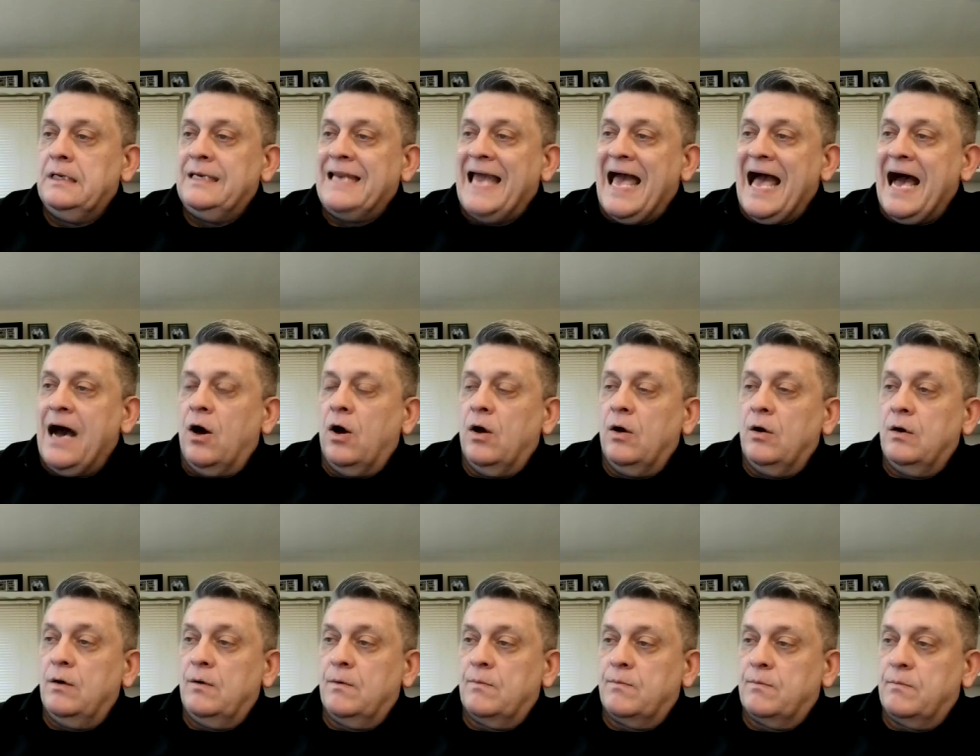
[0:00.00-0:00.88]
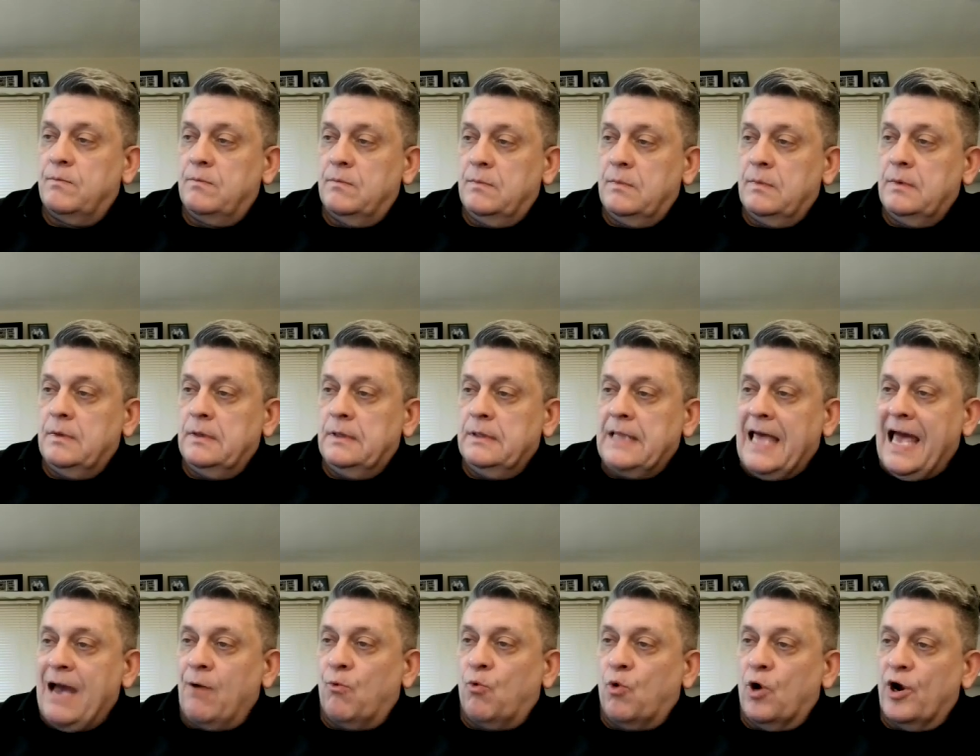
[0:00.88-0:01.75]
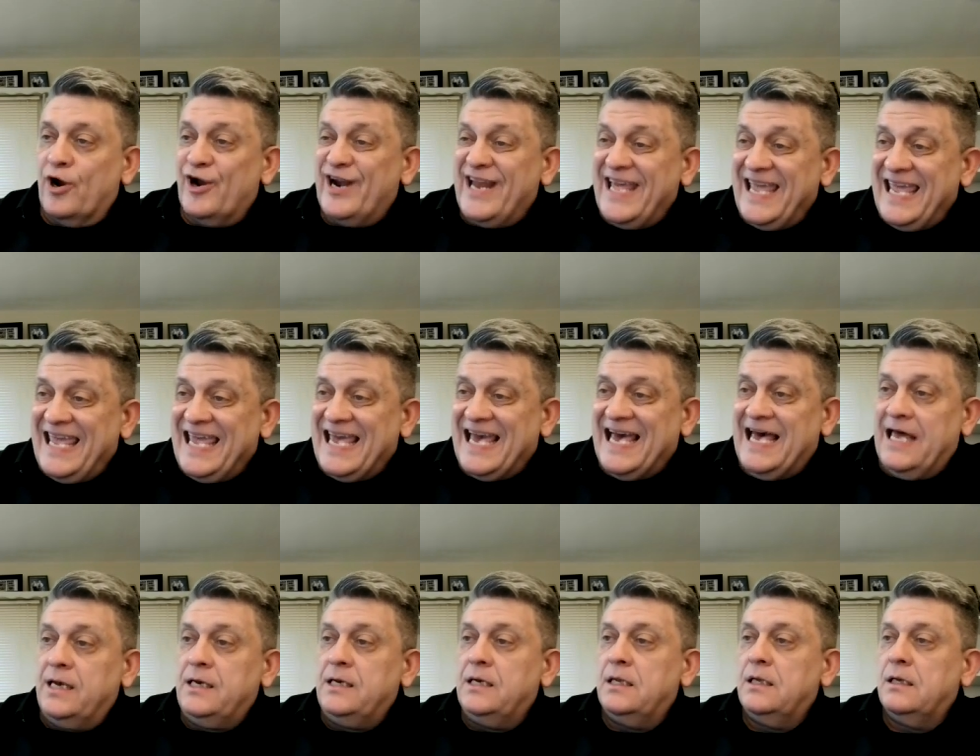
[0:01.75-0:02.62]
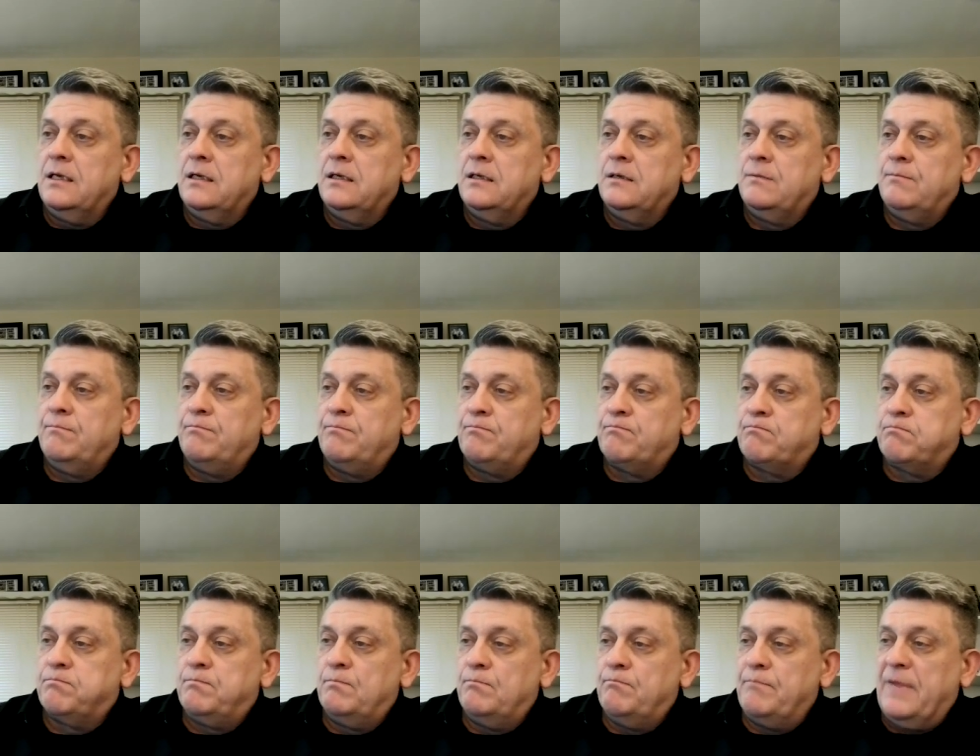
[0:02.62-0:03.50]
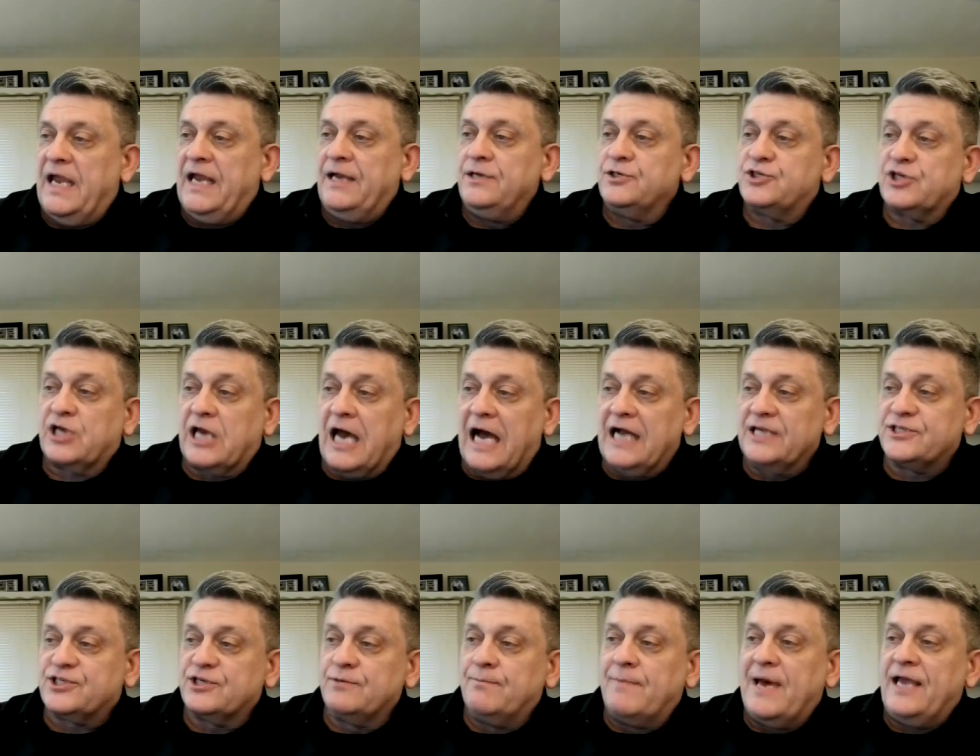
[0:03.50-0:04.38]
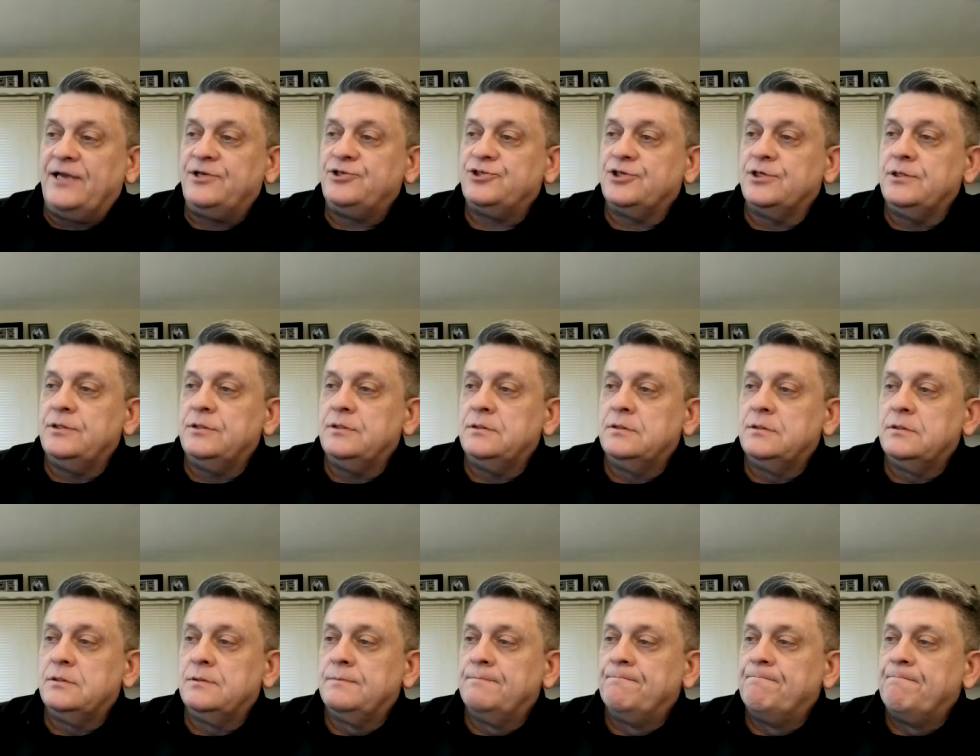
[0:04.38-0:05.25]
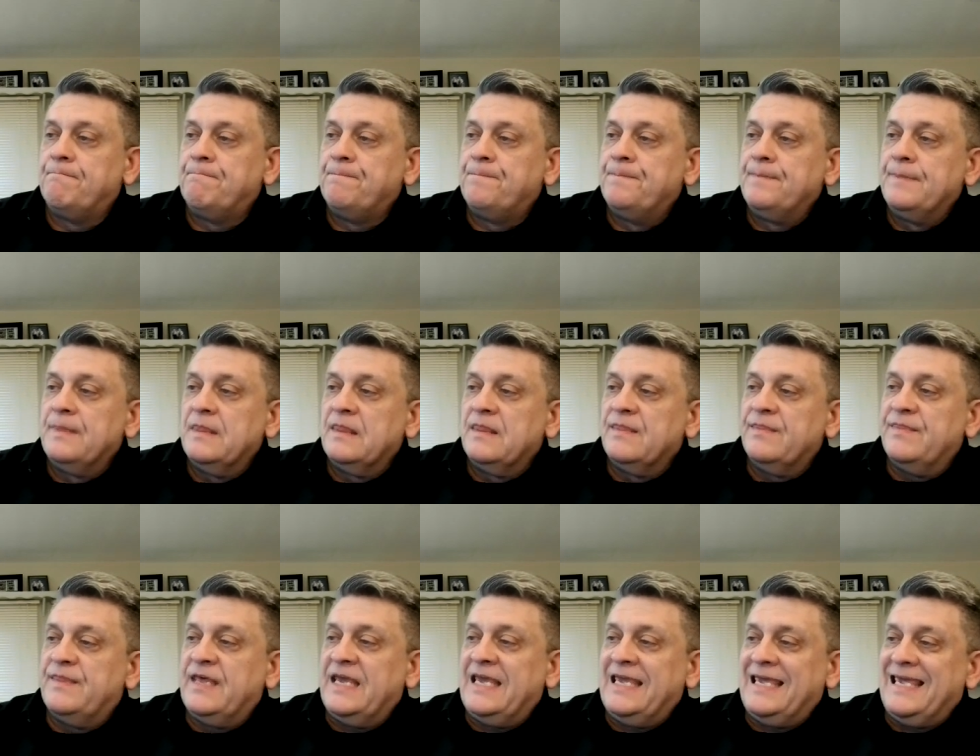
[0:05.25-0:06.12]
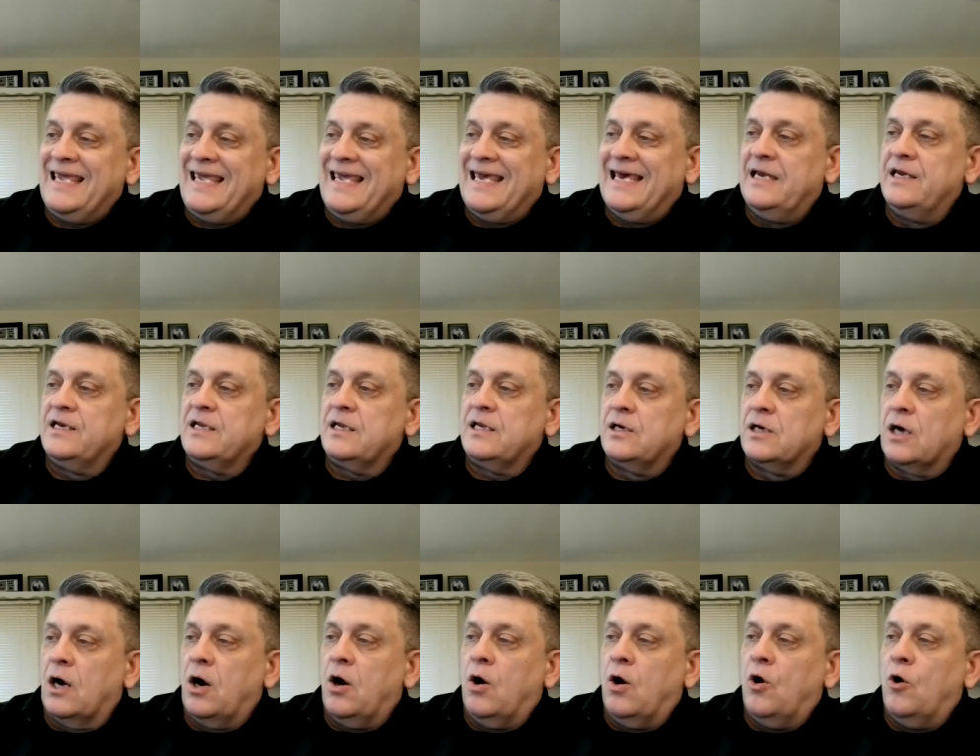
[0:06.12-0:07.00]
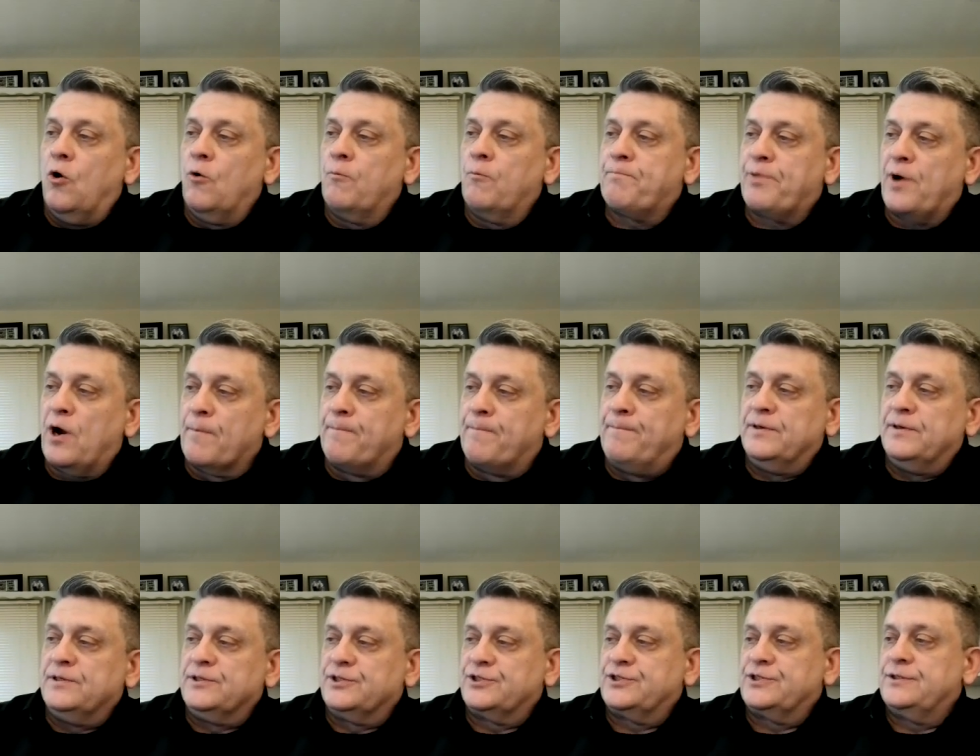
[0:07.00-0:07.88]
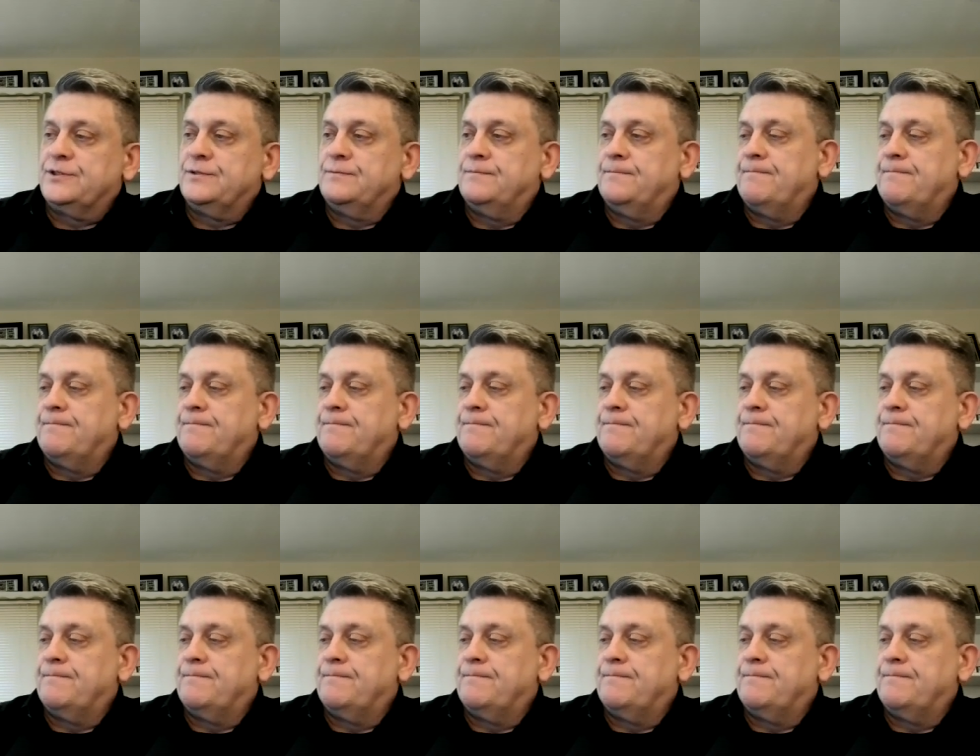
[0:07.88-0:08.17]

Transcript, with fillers: Now, that word end means consummation, the end goal purpose,